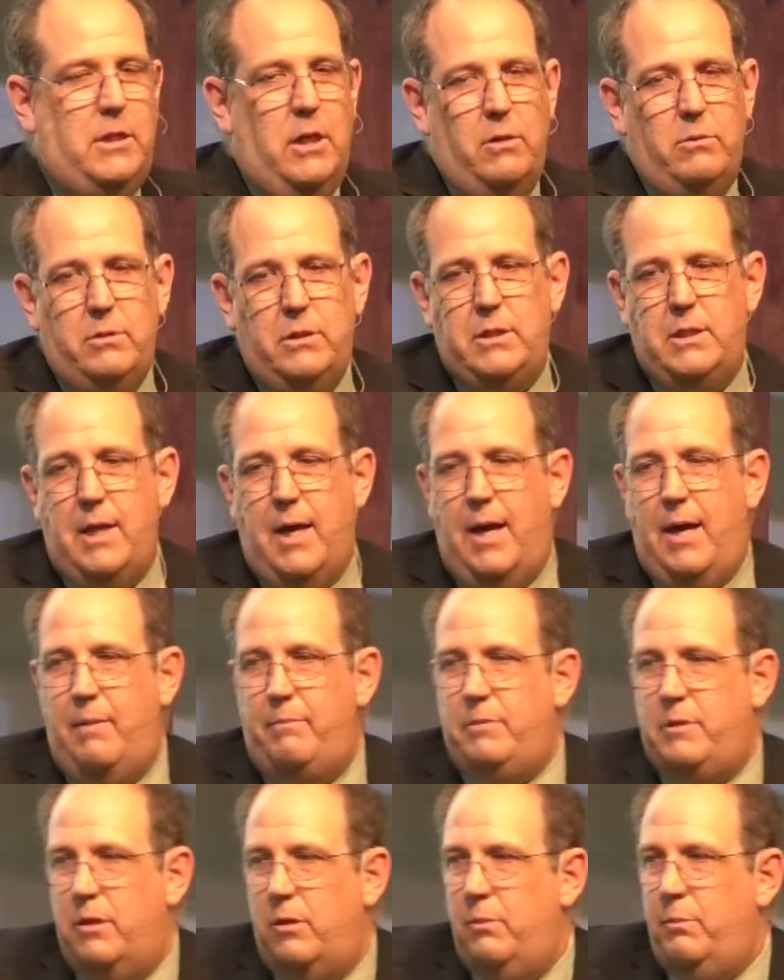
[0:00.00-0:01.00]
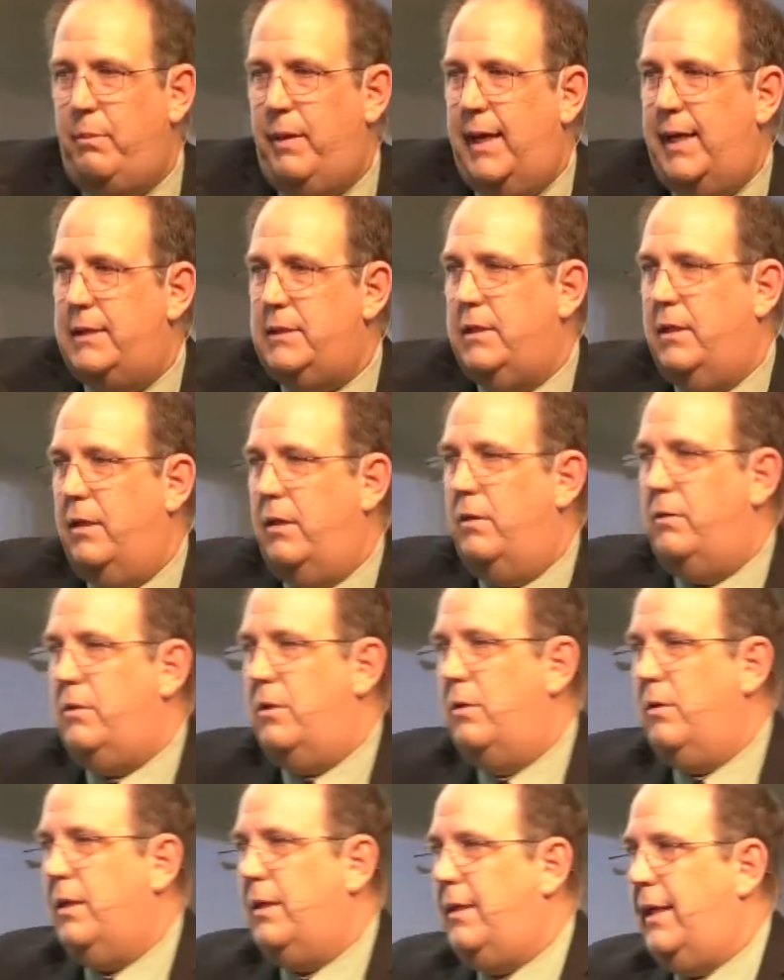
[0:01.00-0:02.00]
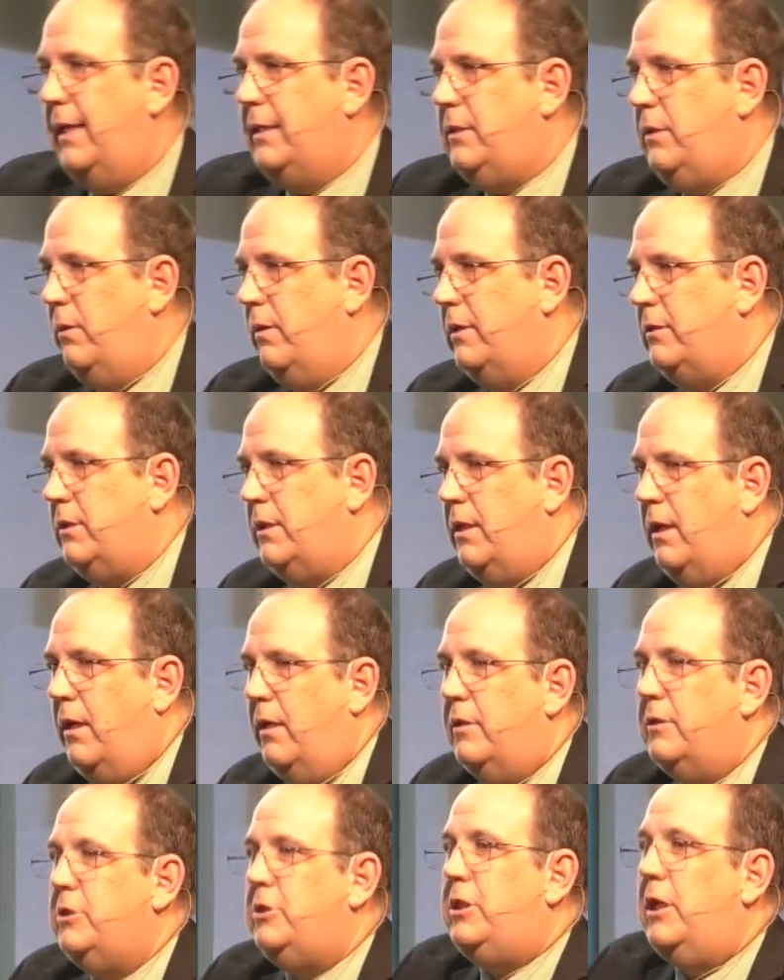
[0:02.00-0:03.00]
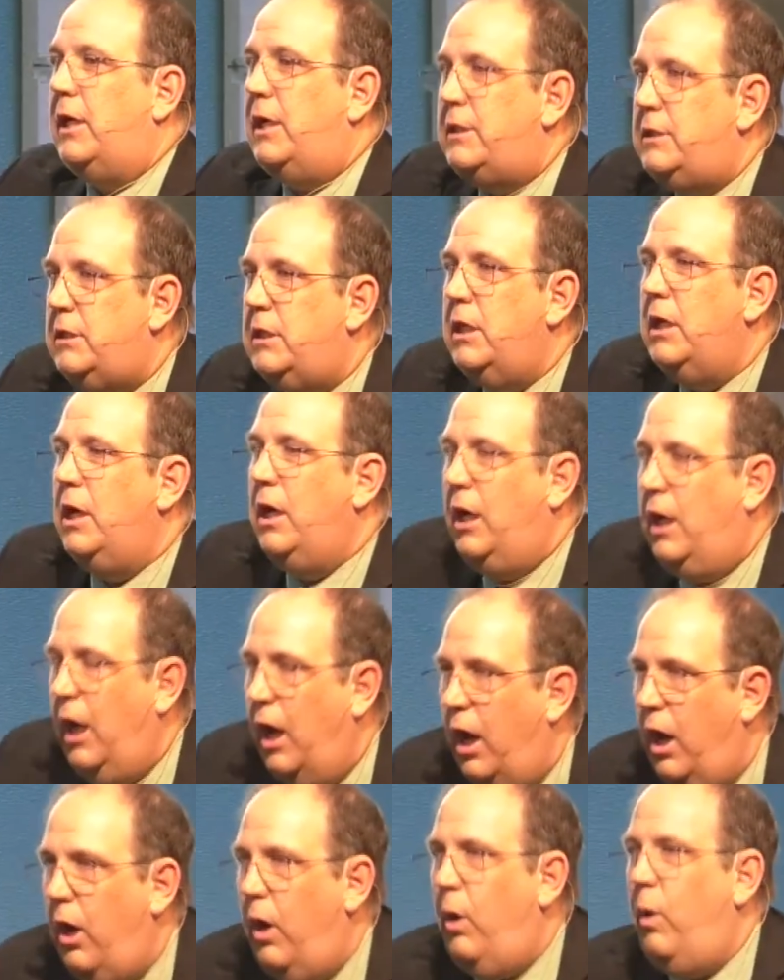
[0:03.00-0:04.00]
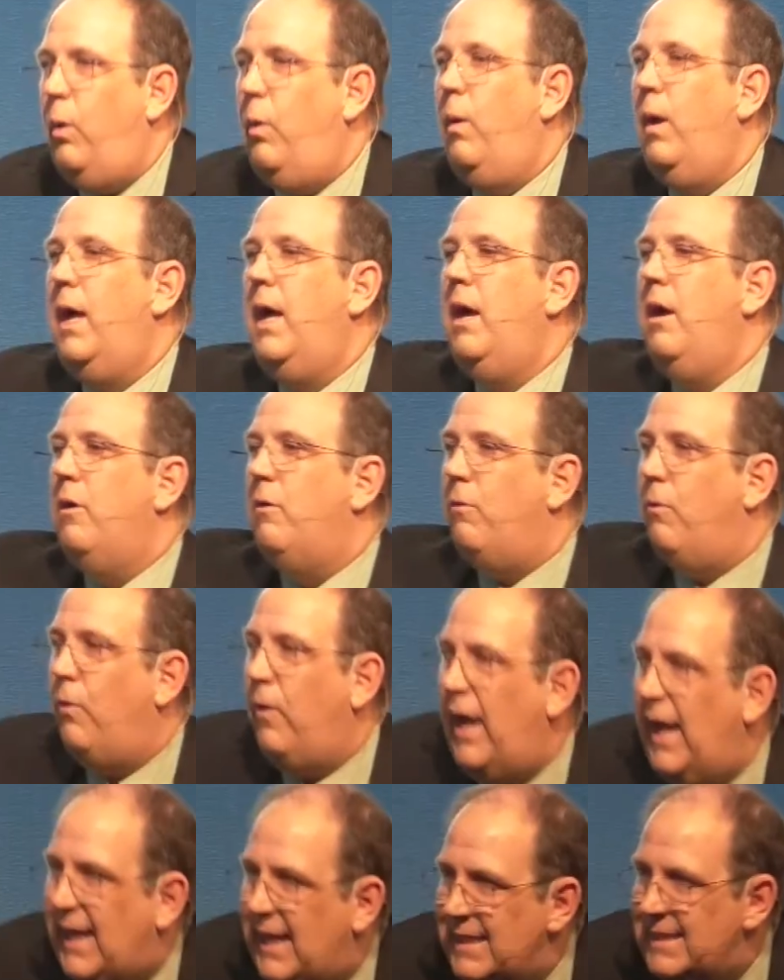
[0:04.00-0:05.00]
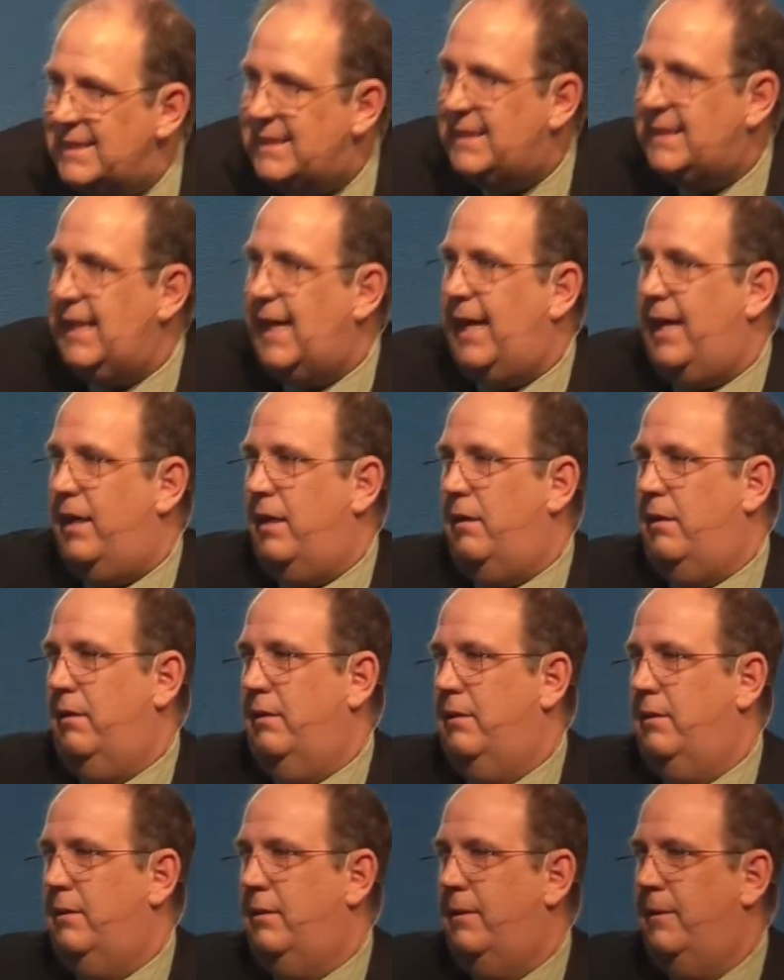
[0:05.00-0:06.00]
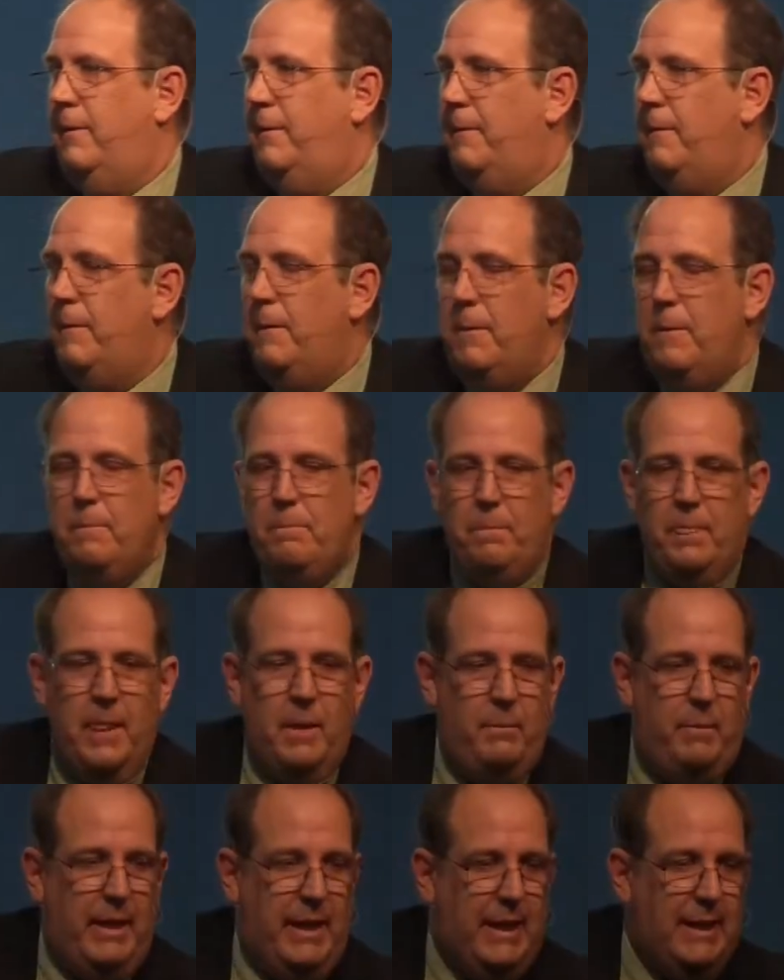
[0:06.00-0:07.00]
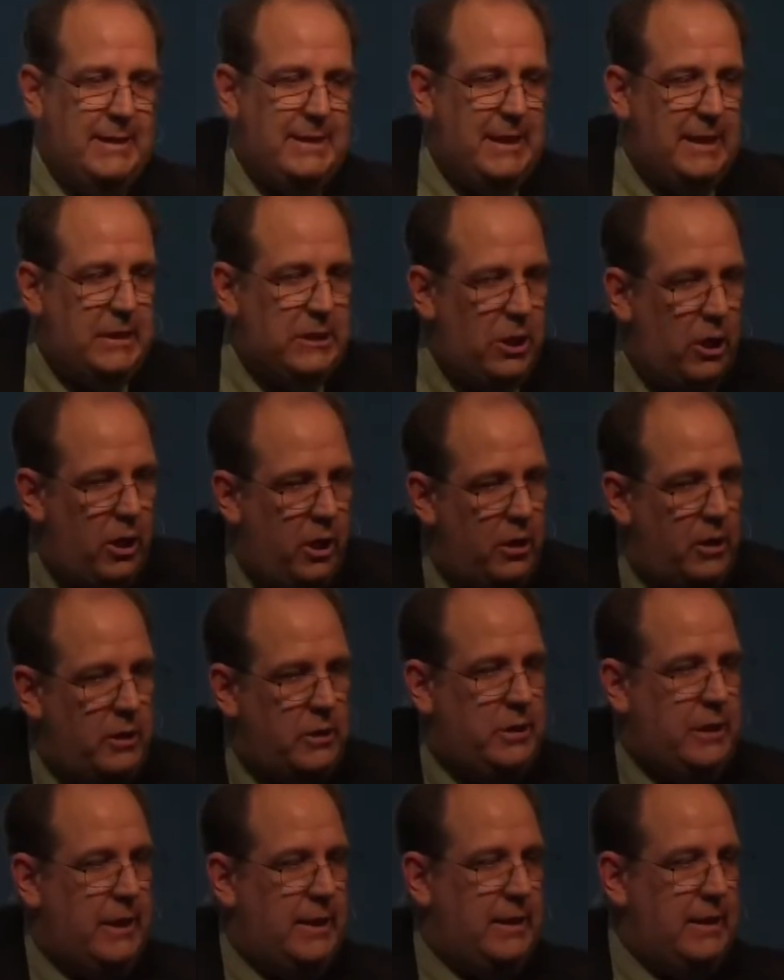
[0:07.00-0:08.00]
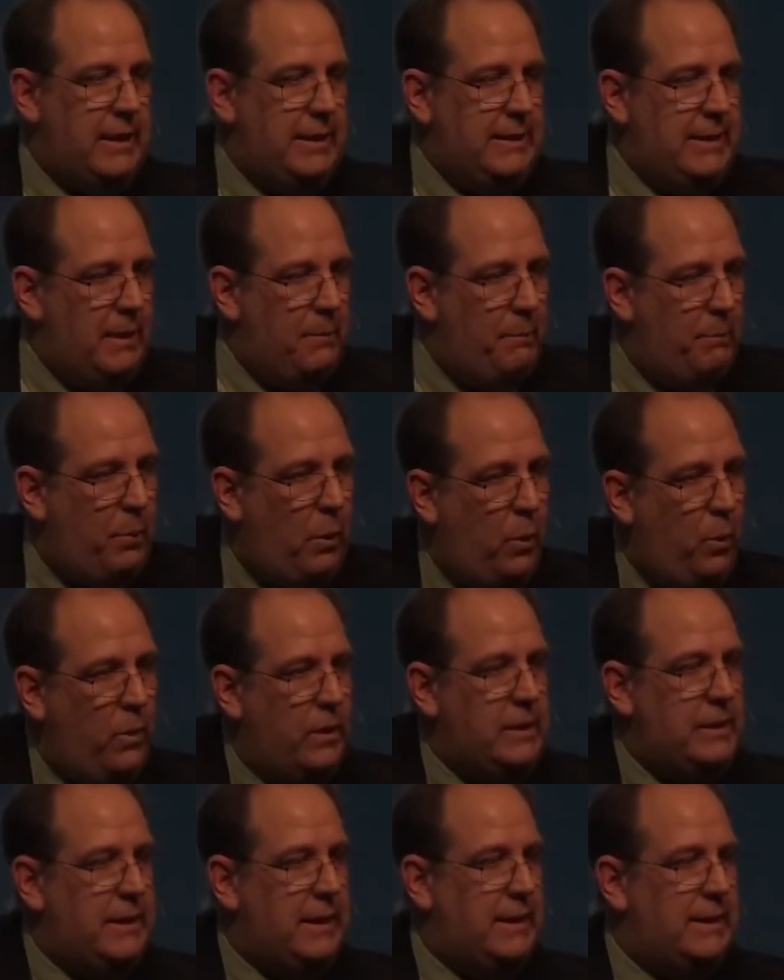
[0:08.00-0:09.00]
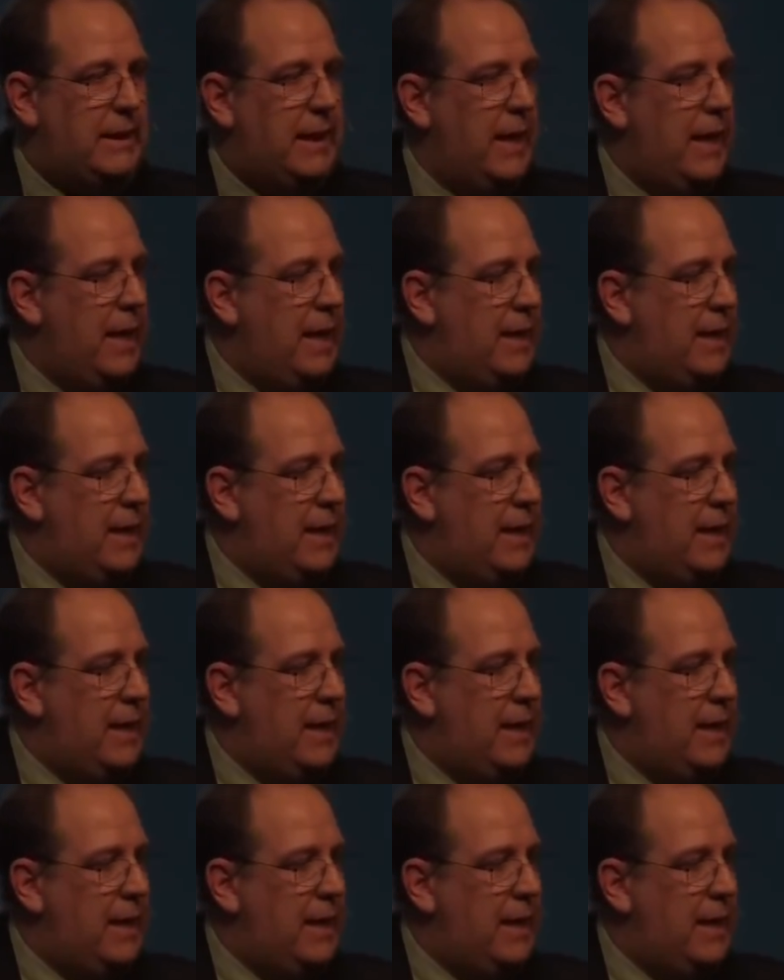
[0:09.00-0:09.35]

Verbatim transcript: Don't stop, don't pass go, don't collect $200, just go reconcile because it's urgent, it's important.